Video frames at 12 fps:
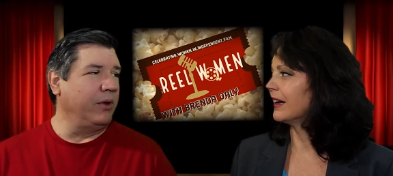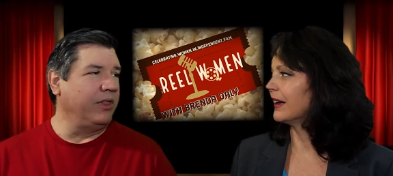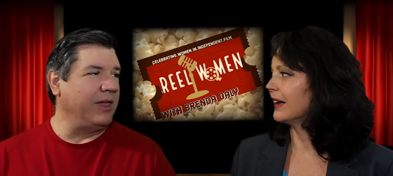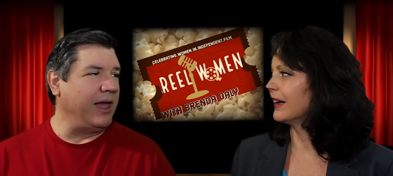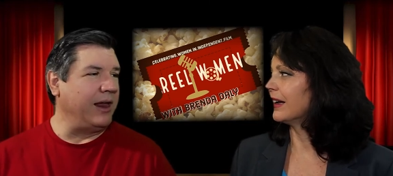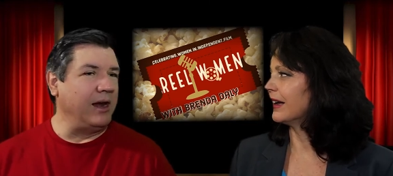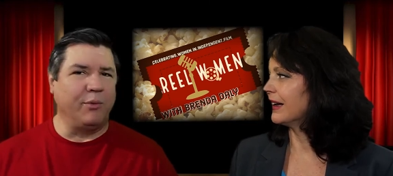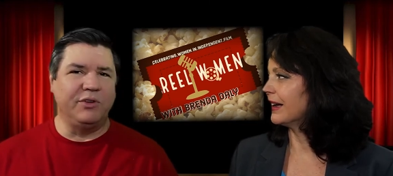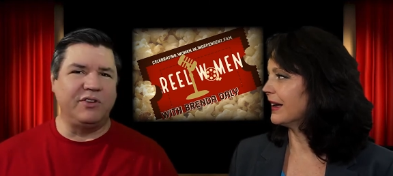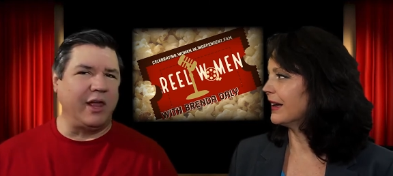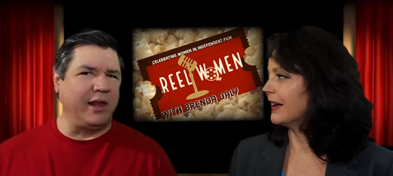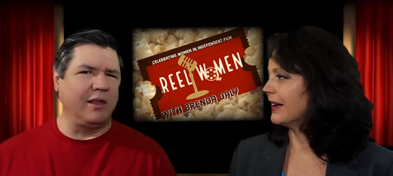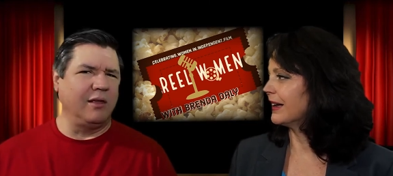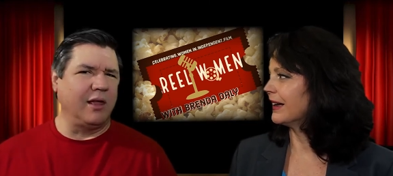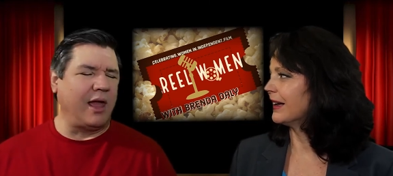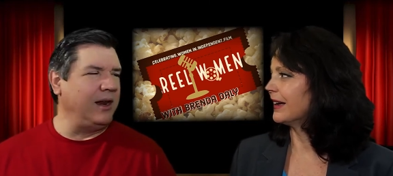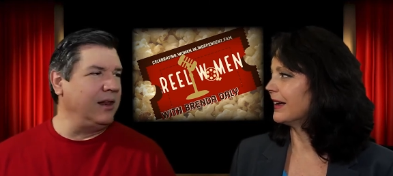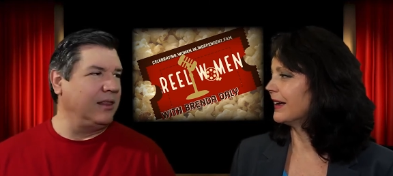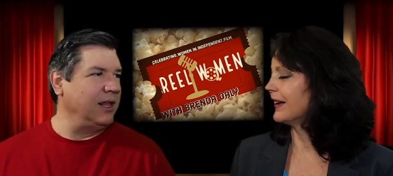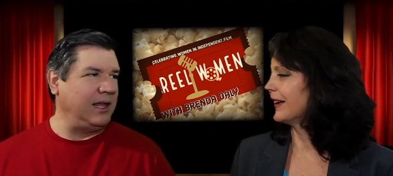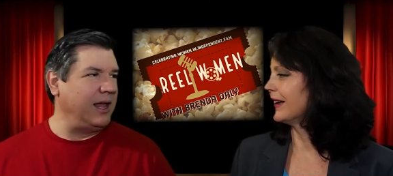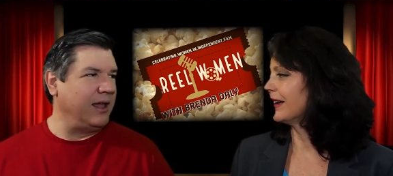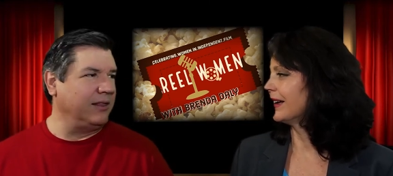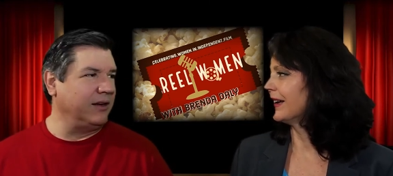Speaker 1: with that. And I was like, I didn't think
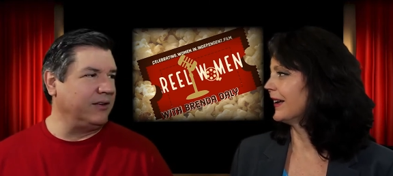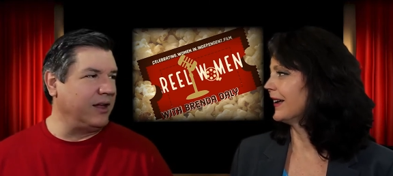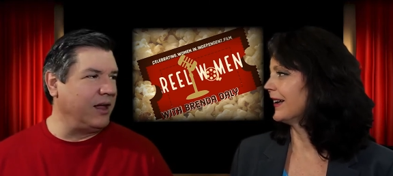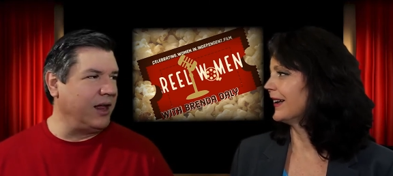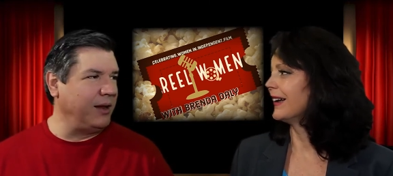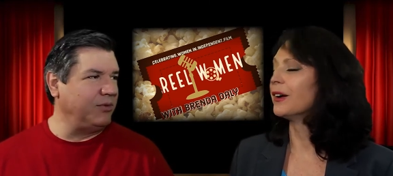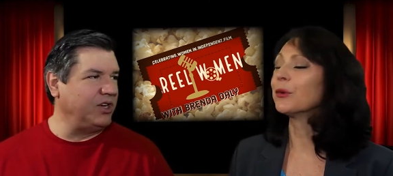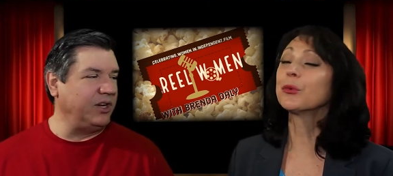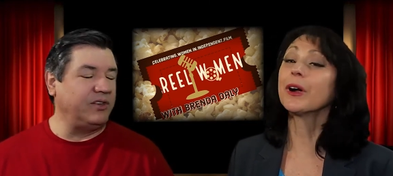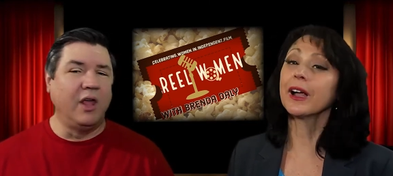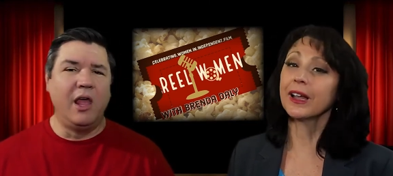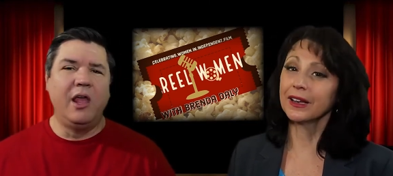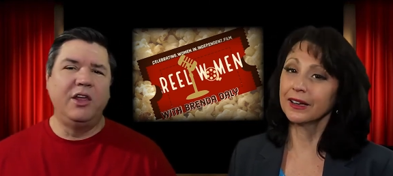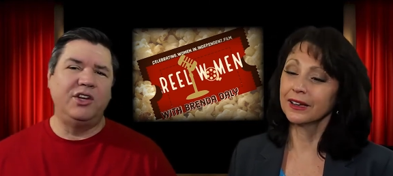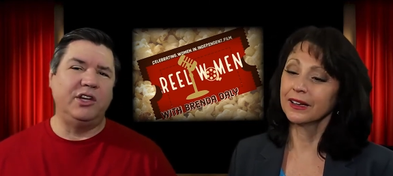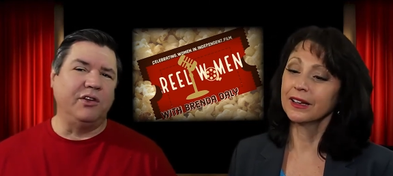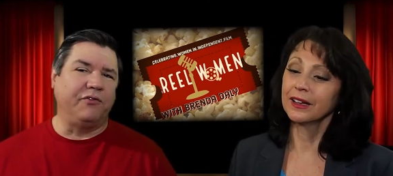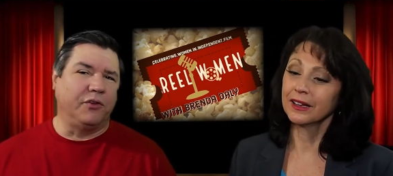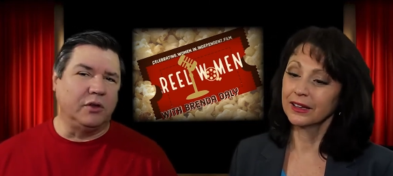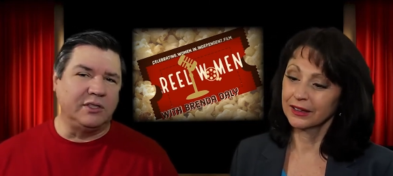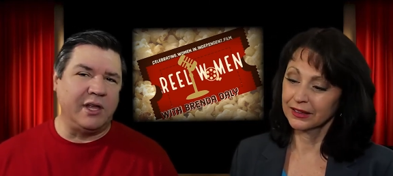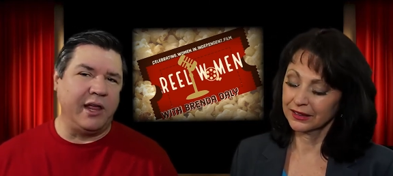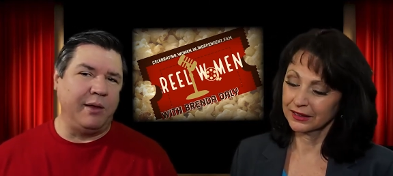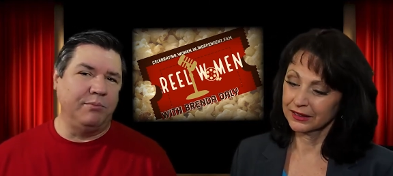you had the time. She, right. She's a full
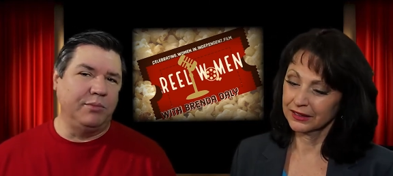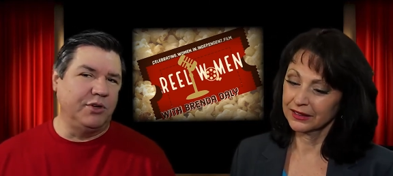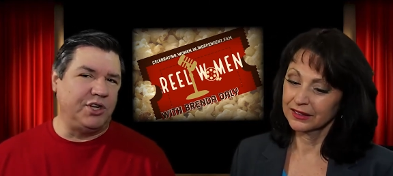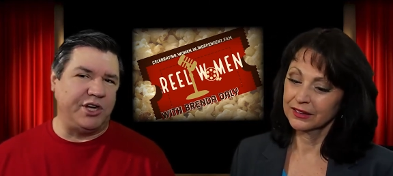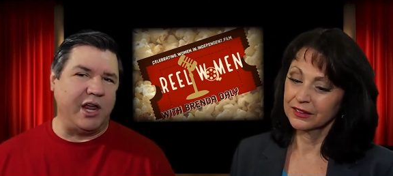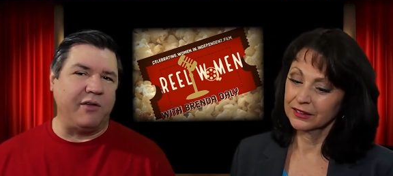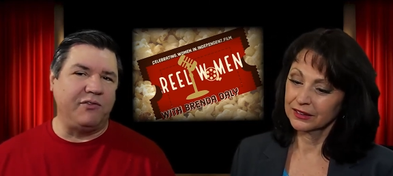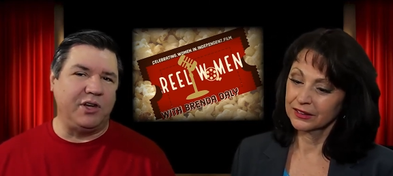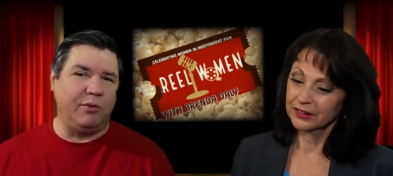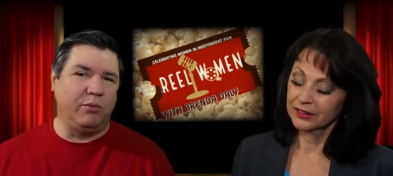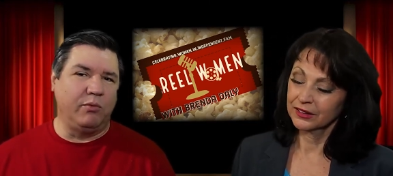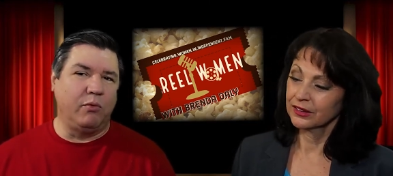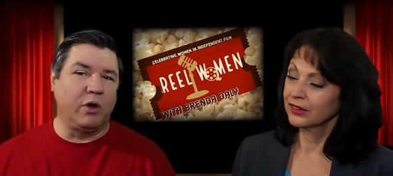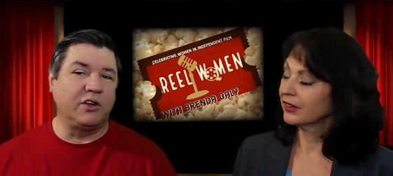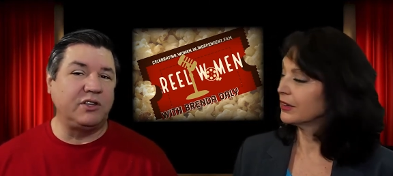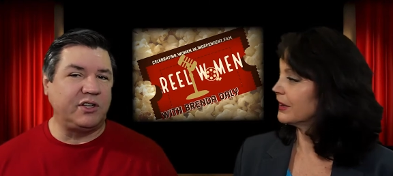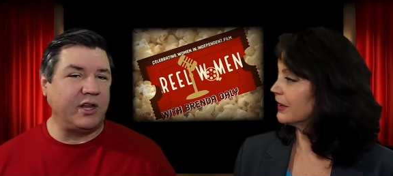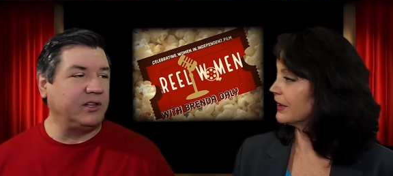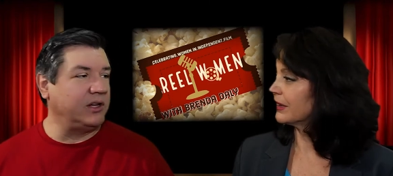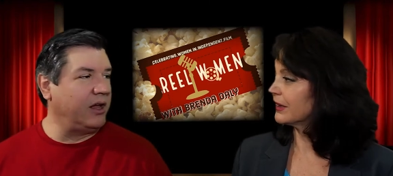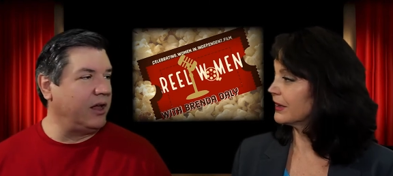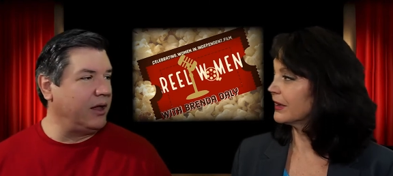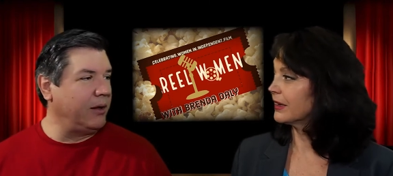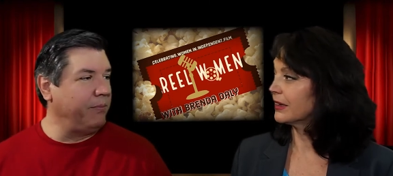time chef. She works at
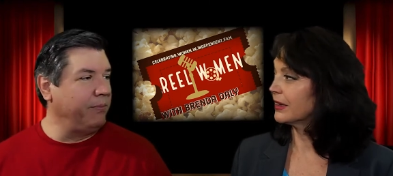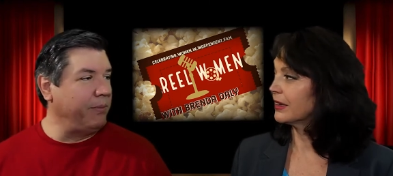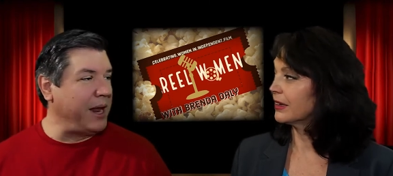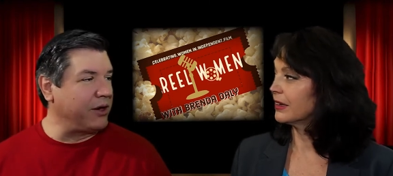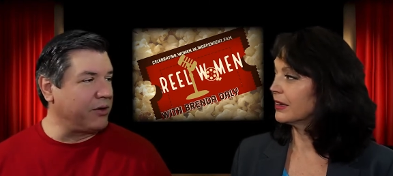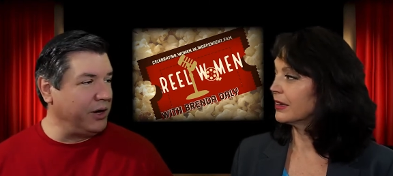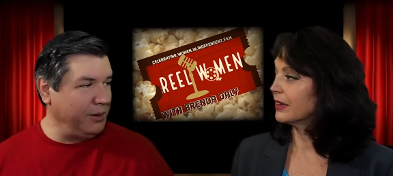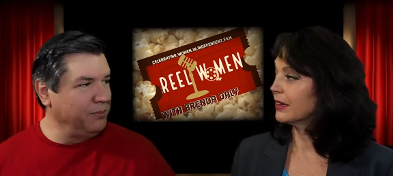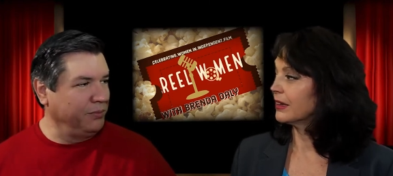a bakery.